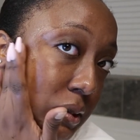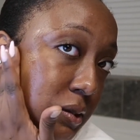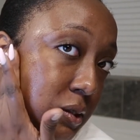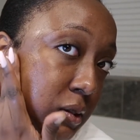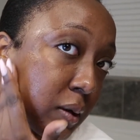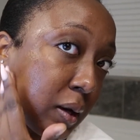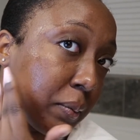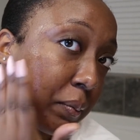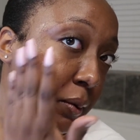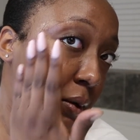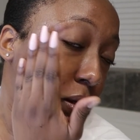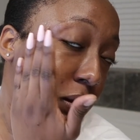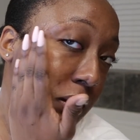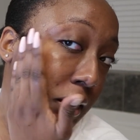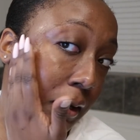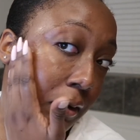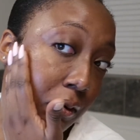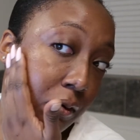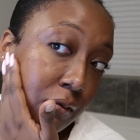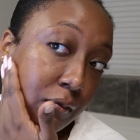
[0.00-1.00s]
So I put
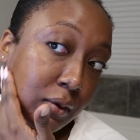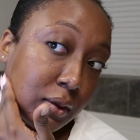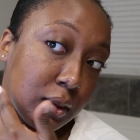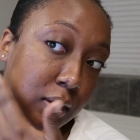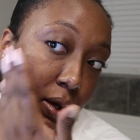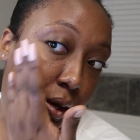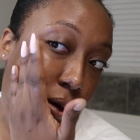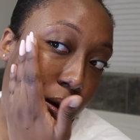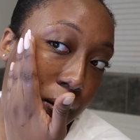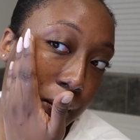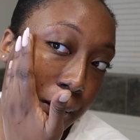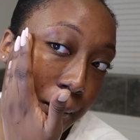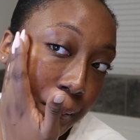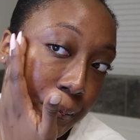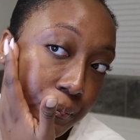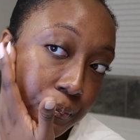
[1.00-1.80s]
that over there.